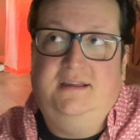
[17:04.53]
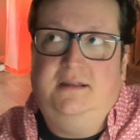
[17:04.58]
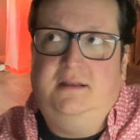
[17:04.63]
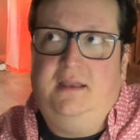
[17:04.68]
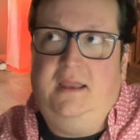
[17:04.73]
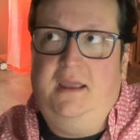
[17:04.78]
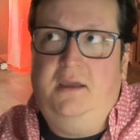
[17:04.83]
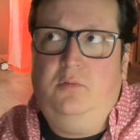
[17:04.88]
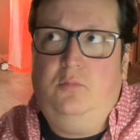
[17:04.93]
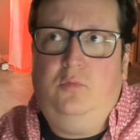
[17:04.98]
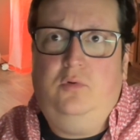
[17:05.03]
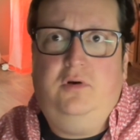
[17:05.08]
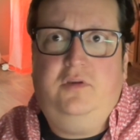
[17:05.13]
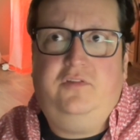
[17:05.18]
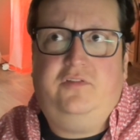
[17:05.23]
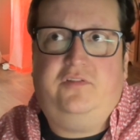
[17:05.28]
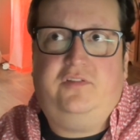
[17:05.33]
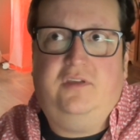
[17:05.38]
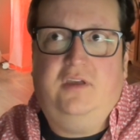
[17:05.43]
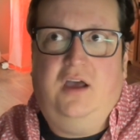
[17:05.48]
It
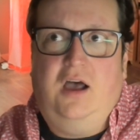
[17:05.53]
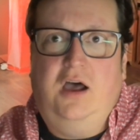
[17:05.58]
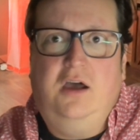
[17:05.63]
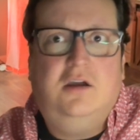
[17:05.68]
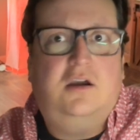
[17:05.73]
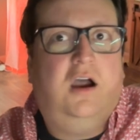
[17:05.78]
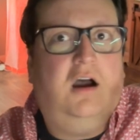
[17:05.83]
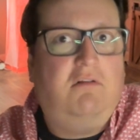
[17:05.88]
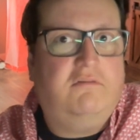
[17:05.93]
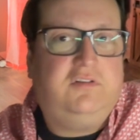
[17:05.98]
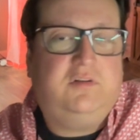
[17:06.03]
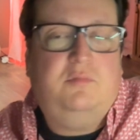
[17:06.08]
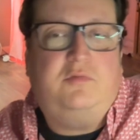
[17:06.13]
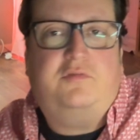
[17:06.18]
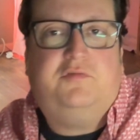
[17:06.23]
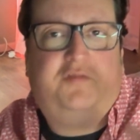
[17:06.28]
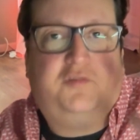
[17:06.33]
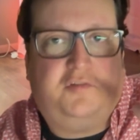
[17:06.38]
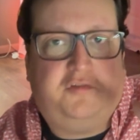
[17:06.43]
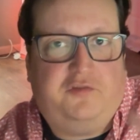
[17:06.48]
was uncomfortable
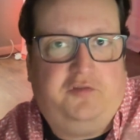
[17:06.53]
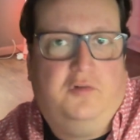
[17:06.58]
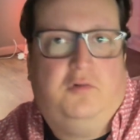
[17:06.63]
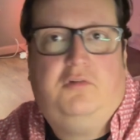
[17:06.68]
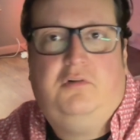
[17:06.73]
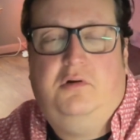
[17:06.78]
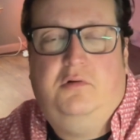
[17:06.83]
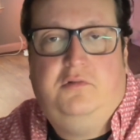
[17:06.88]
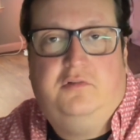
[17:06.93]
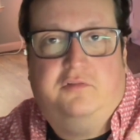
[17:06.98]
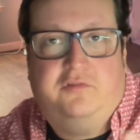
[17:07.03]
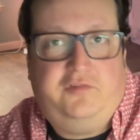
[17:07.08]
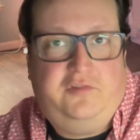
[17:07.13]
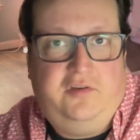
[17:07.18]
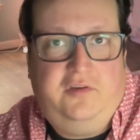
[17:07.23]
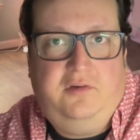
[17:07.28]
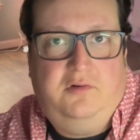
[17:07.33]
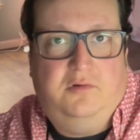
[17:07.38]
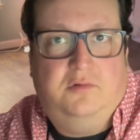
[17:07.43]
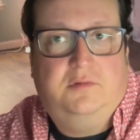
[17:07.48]
for store owners,
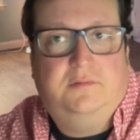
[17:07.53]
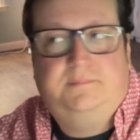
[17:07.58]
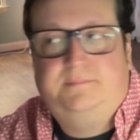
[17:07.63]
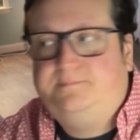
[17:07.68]
too.